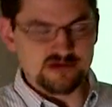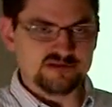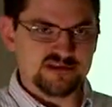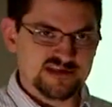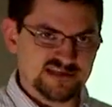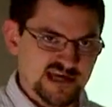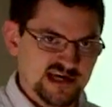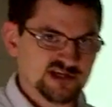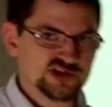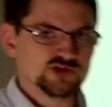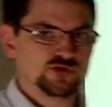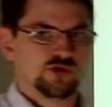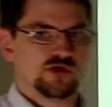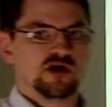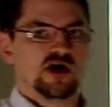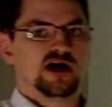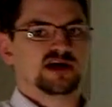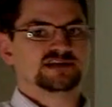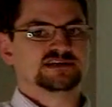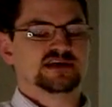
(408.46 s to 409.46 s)
The textual
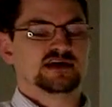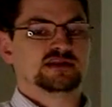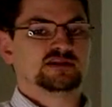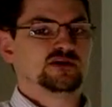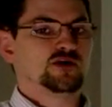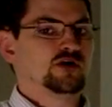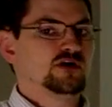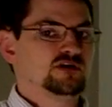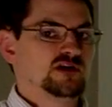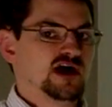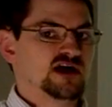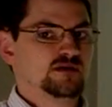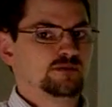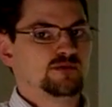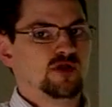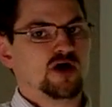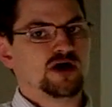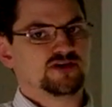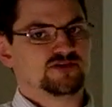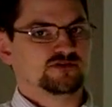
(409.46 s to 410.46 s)
content, there are a lot
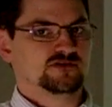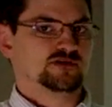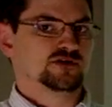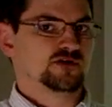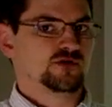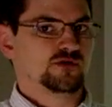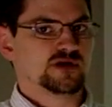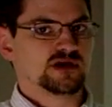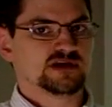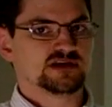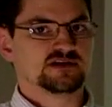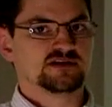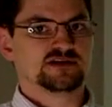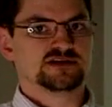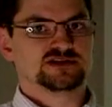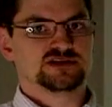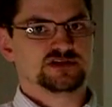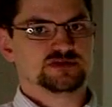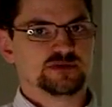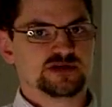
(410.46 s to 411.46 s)
of blogs that are going into
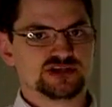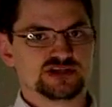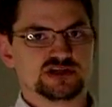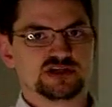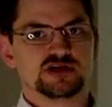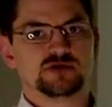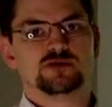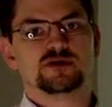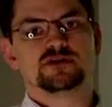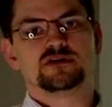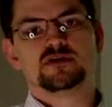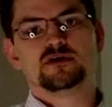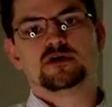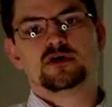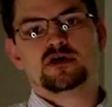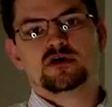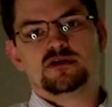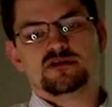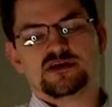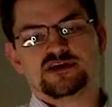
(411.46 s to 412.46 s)
this, especially with
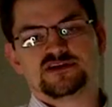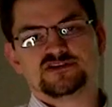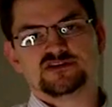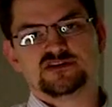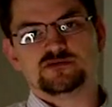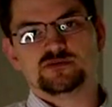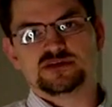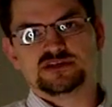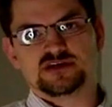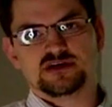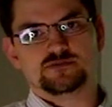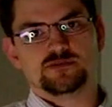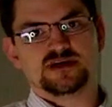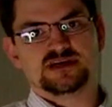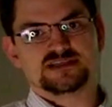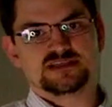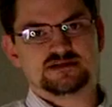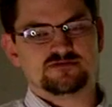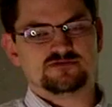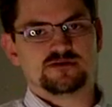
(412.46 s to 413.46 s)
things that have been done by
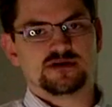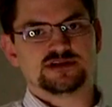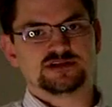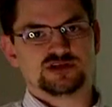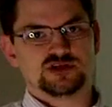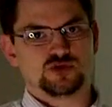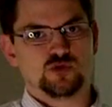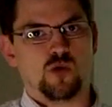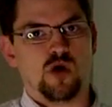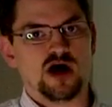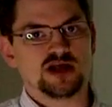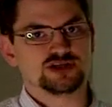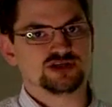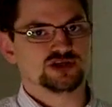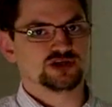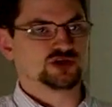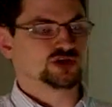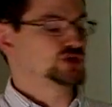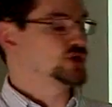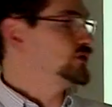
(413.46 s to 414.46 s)
Francis
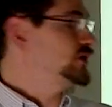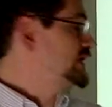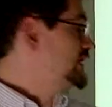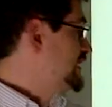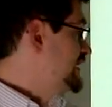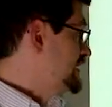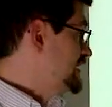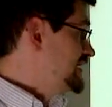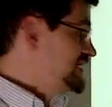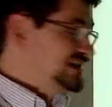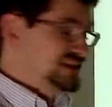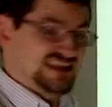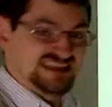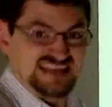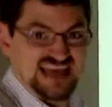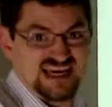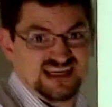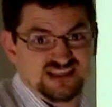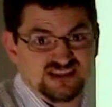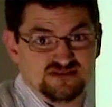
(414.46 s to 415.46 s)
Watson, showing that the
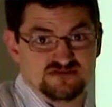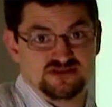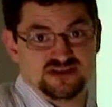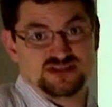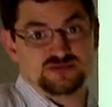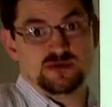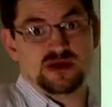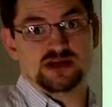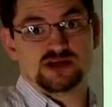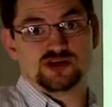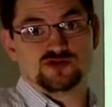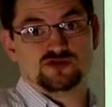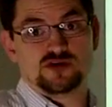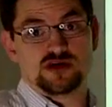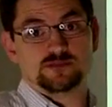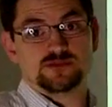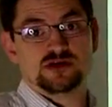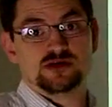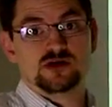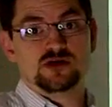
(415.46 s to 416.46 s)
text of this
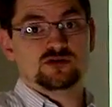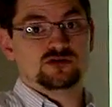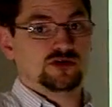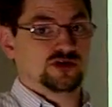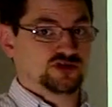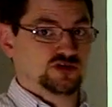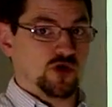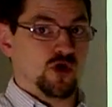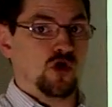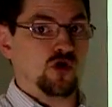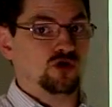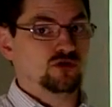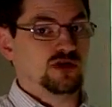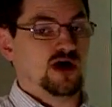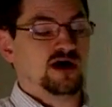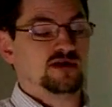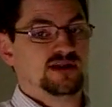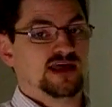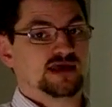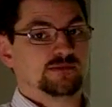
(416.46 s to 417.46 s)
manuscript looks a whole
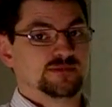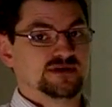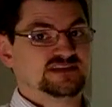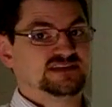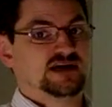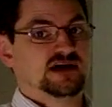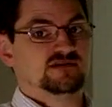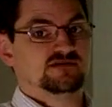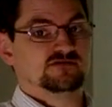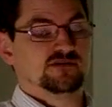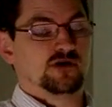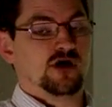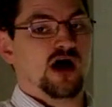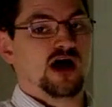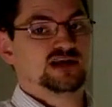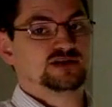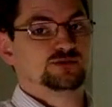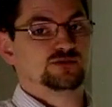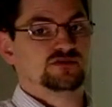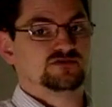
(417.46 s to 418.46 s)
lot like bits out of the
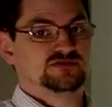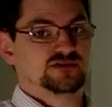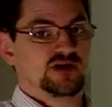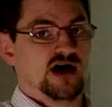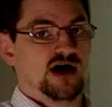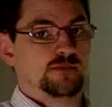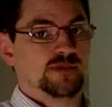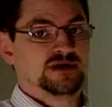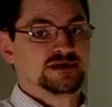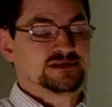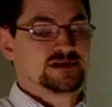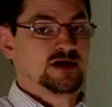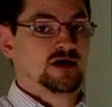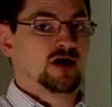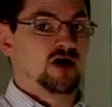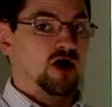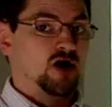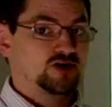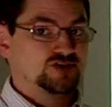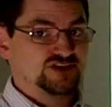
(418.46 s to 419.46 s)
Gospel of Thomas.
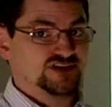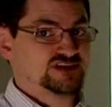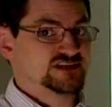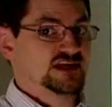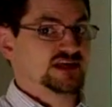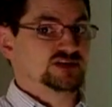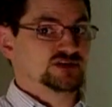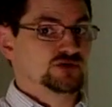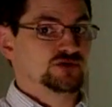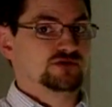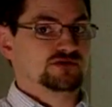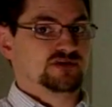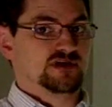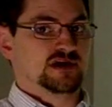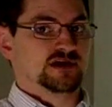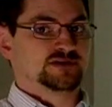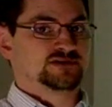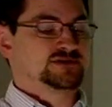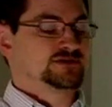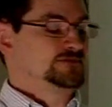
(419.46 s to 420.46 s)
I'll just say 2
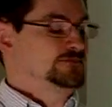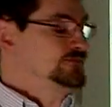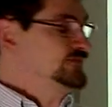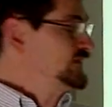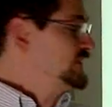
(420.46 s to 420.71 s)
things.